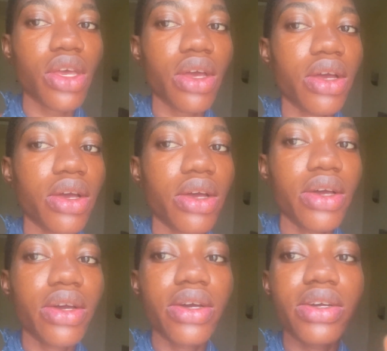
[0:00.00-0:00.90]
Then
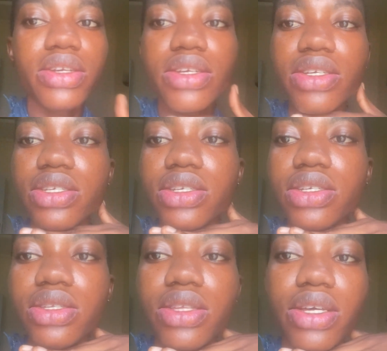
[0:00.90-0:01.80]
this is day 2. This
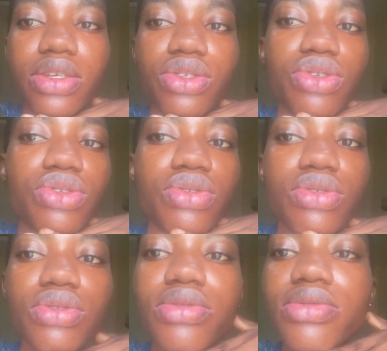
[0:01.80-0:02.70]
is day
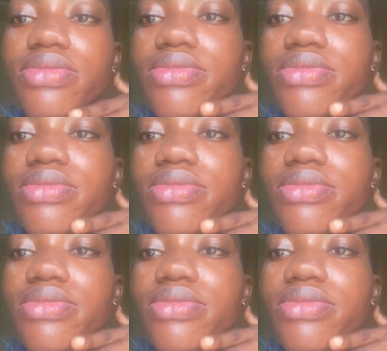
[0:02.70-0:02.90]
2.